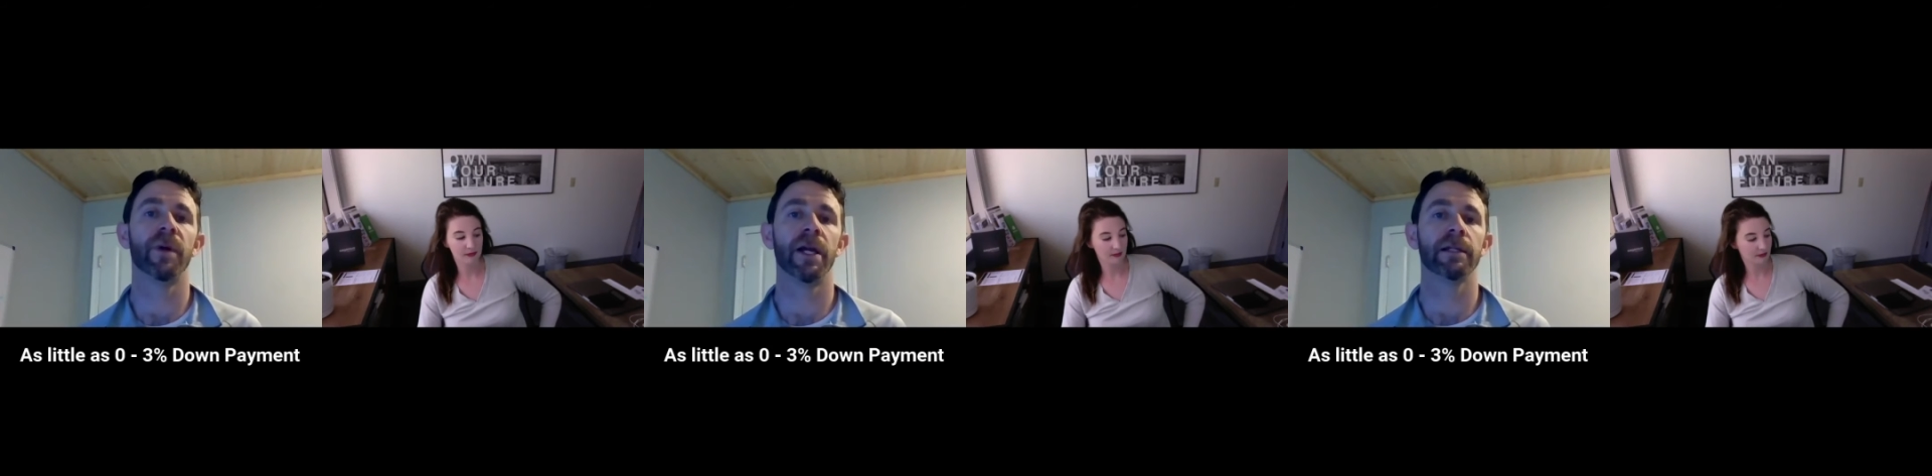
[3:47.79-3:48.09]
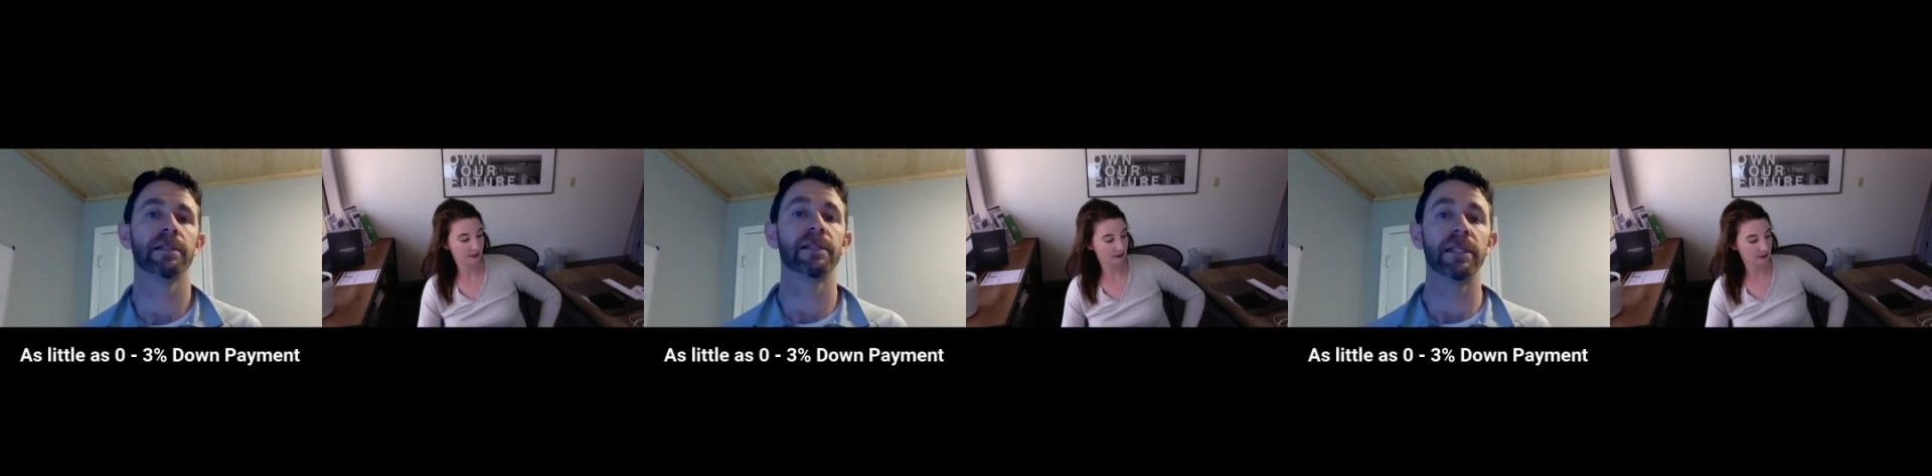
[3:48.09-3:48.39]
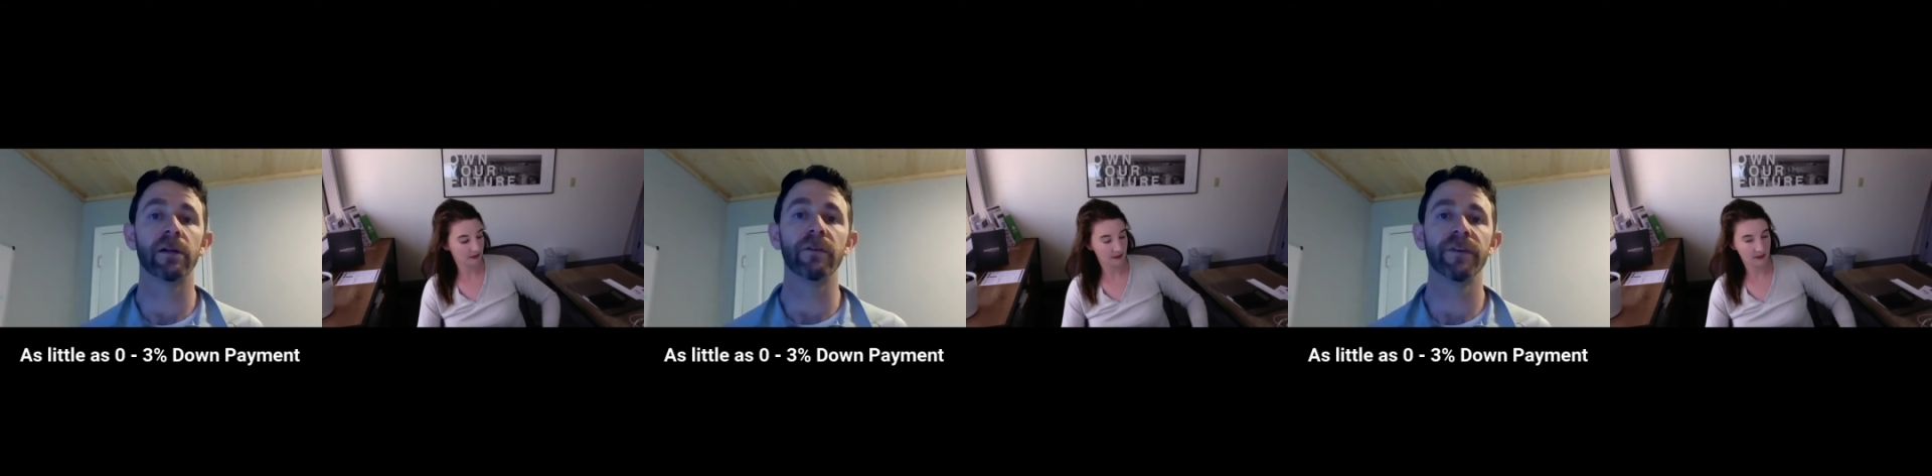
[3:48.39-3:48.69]
buying a
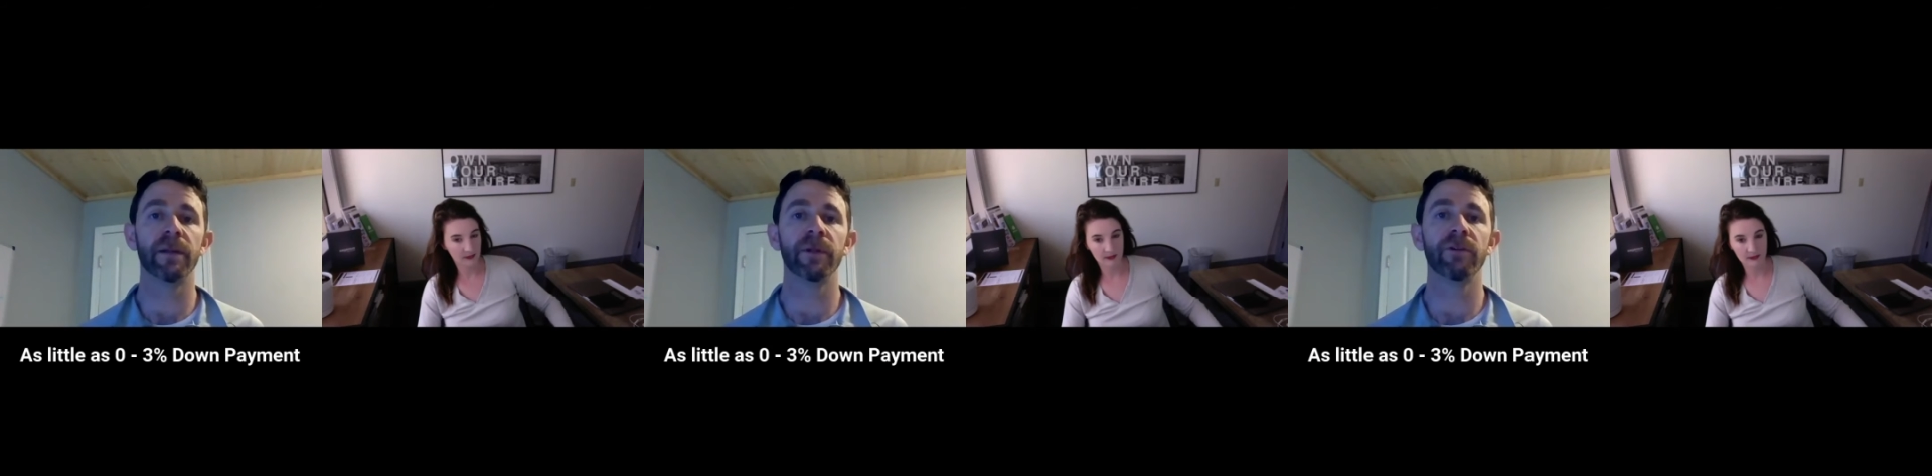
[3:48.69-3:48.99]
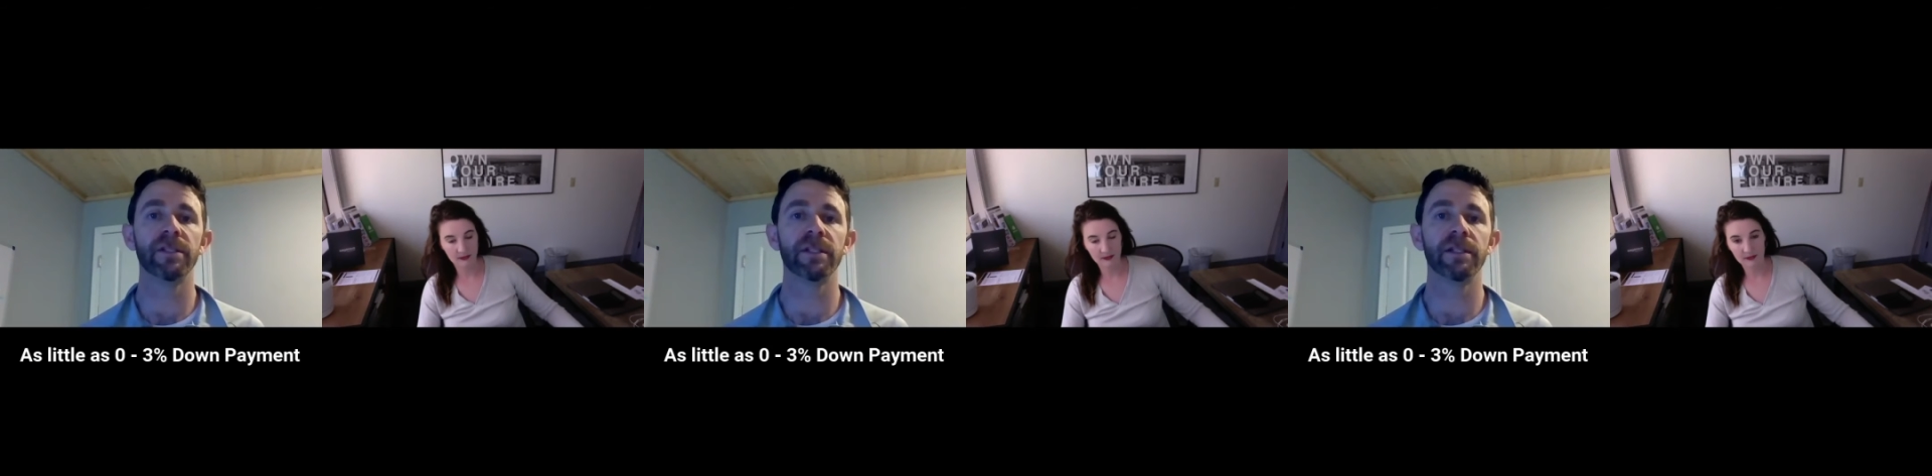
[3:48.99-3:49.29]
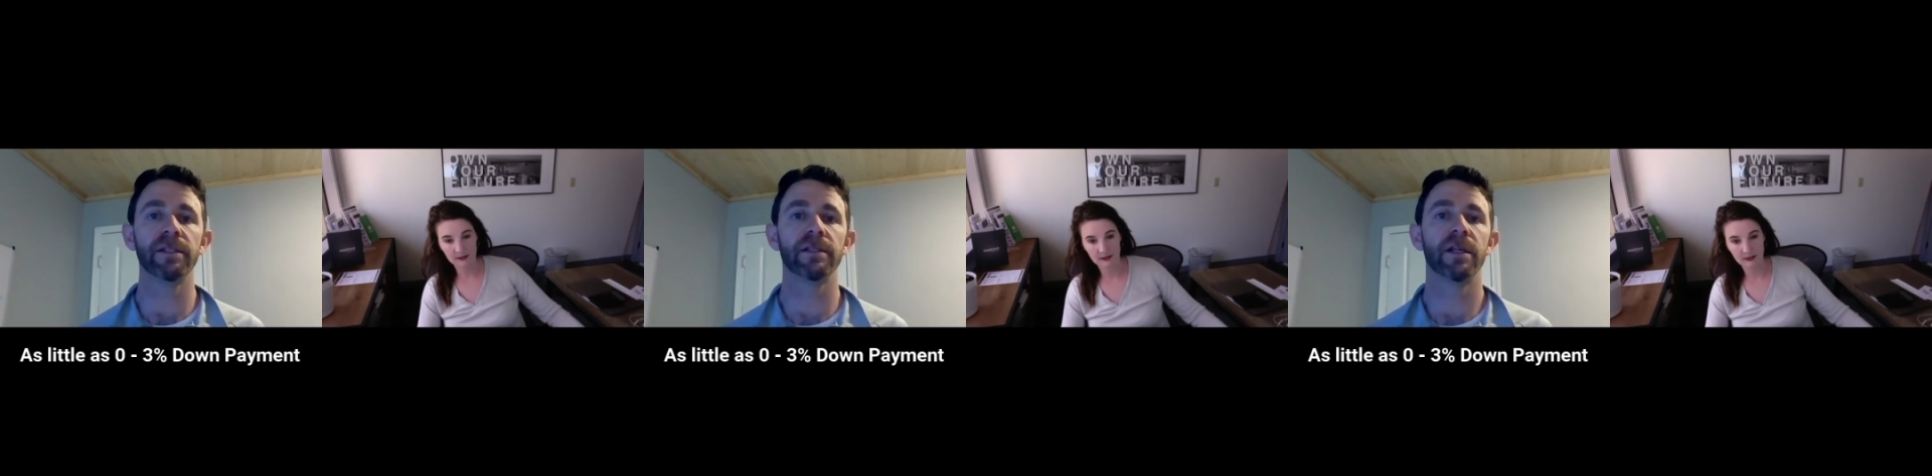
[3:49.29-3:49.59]
single family
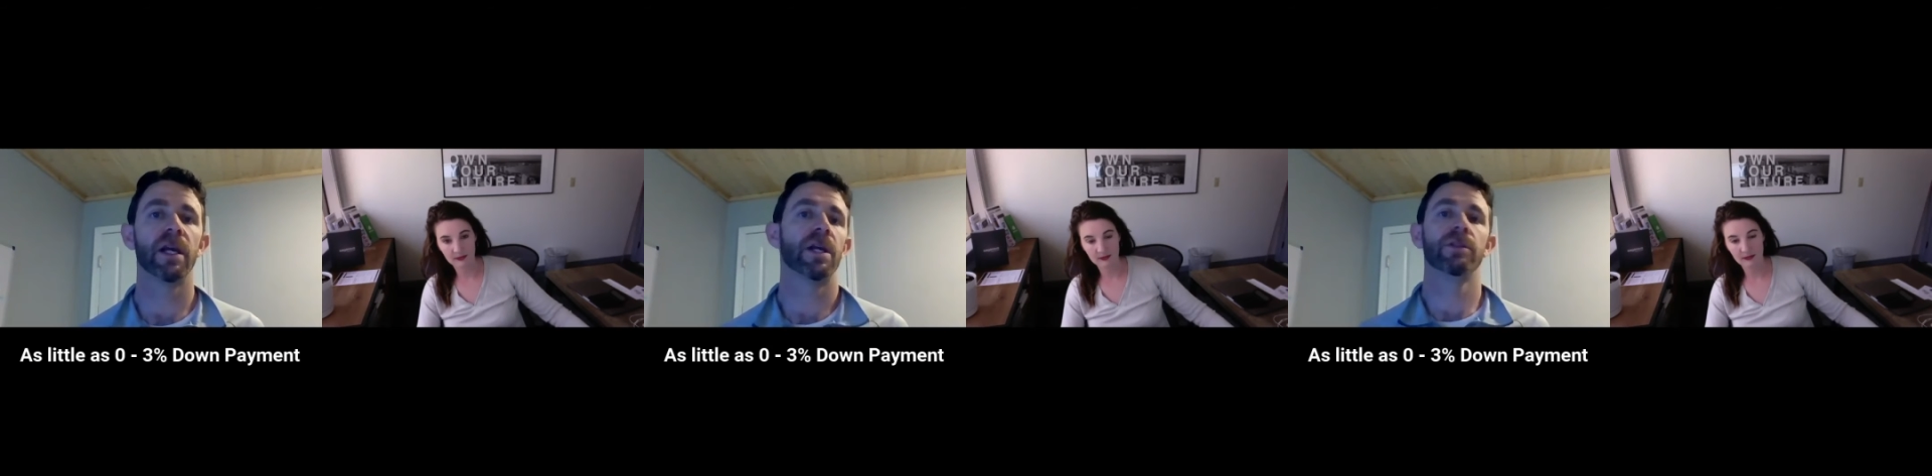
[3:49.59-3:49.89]
residence,